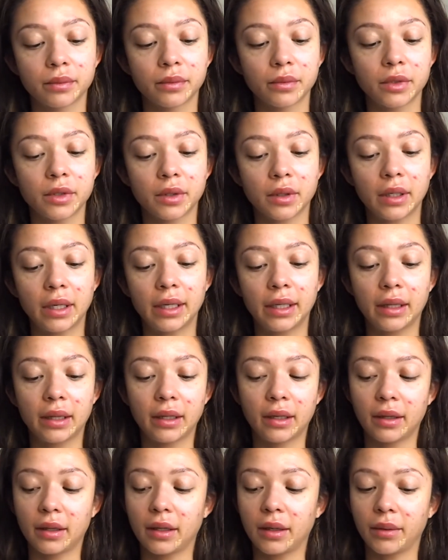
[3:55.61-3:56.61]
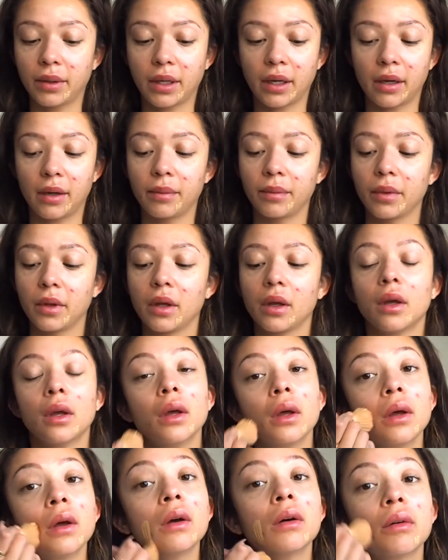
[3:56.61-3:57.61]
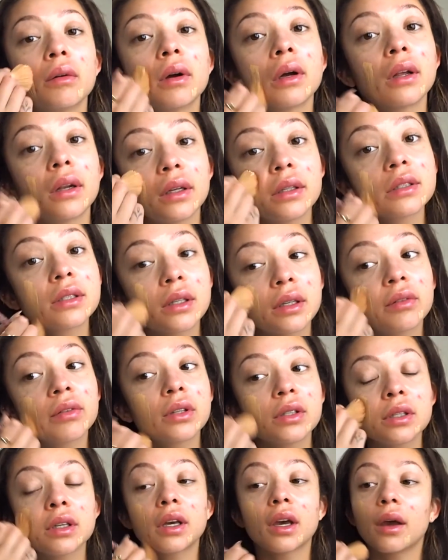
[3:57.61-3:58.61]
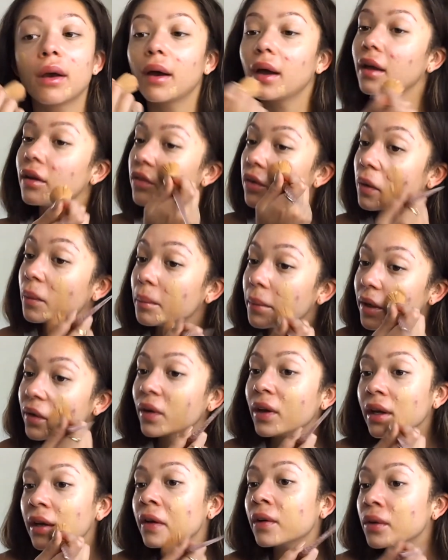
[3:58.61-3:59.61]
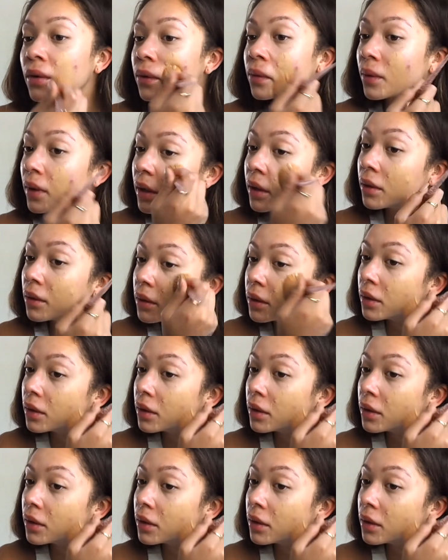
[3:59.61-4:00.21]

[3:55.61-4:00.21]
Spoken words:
Just clean that, there we go. Right, let's give this a go. I have got a mirror here as well.